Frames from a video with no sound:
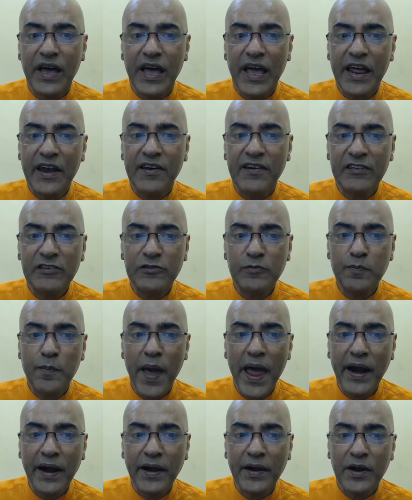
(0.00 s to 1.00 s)
in
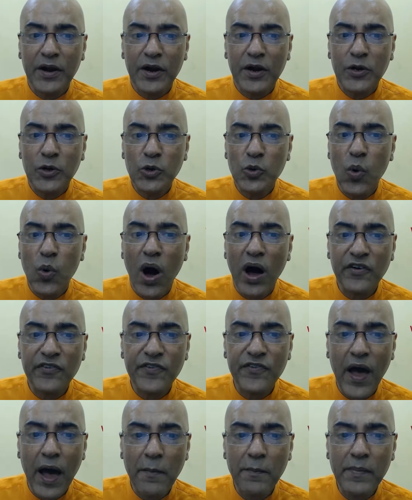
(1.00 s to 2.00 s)
respect to our
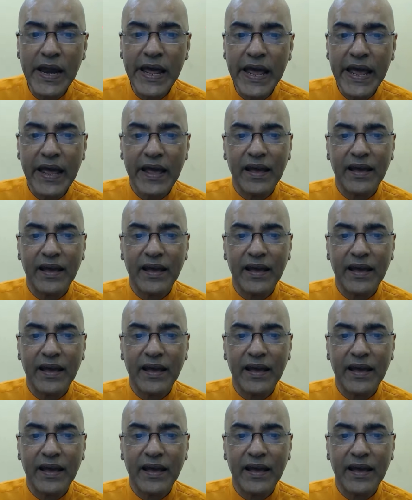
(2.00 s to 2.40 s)
family?